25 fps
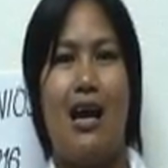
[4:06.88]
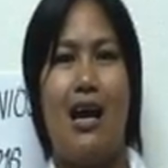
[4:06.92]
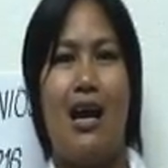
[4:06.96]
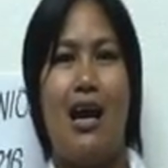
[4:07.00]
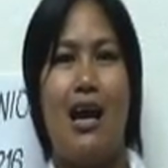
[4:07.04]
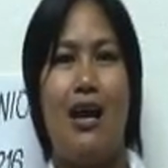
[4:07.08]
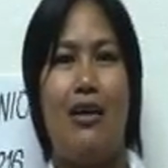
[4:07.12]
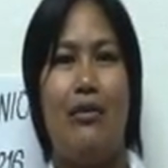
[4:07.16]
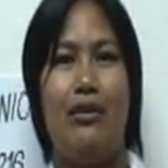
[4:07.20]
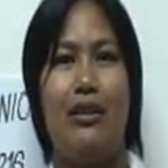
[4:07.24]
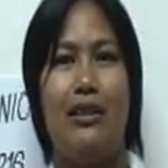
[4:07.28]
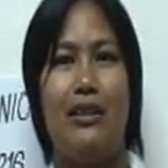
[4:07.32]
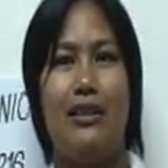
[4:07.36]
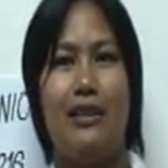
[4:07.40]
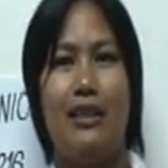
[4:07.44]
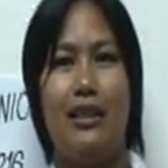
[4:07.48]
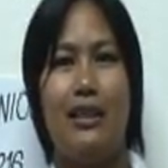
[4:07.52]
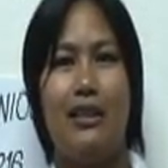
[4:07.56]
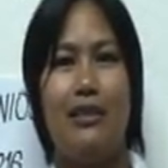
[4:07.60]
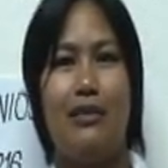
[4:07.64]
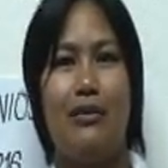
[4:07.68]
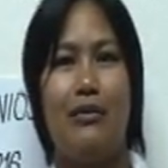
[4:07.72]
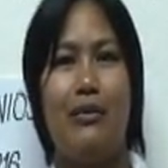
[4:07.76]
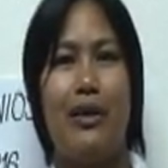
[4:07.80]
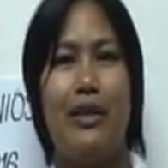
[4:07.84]
I will
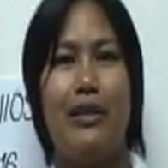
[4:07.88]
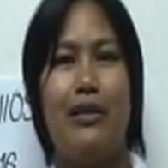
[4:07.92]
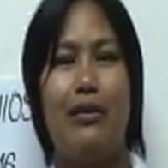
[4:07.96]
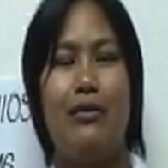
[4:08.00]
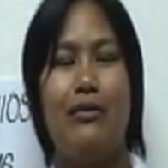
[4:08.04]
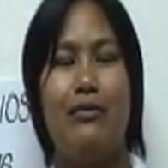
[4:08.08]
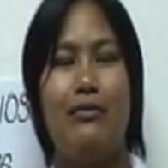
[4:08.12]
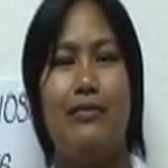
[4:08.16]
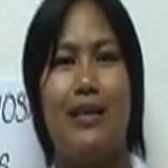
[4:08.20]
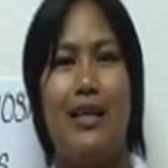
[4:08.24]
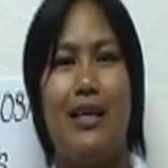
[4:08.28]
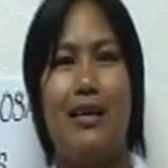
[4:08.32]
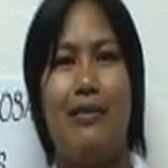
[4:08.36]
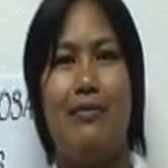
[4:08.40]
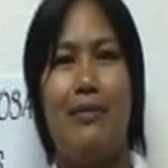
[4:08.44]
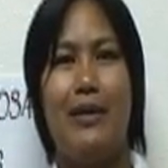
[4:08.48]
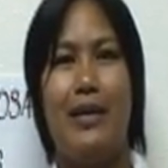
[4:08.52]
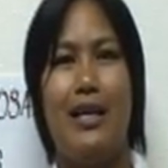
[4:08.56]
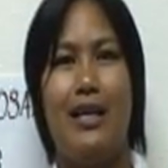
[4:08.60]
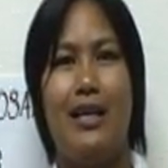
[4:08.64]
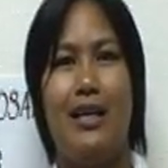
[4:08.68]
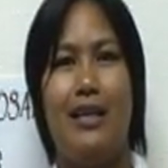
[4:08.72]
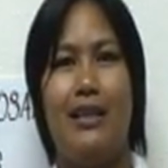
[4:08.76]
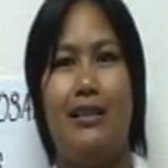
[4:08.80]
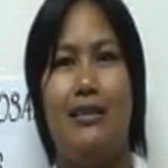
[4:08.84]
take the one of them
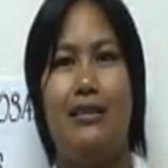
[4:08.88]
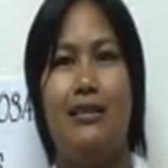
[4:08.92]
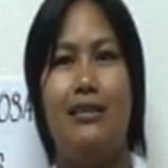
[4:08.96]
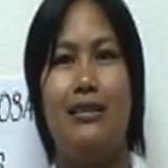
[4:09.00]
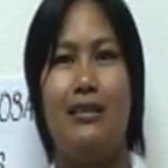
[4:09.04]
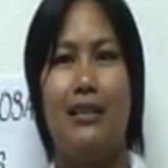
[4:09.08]
and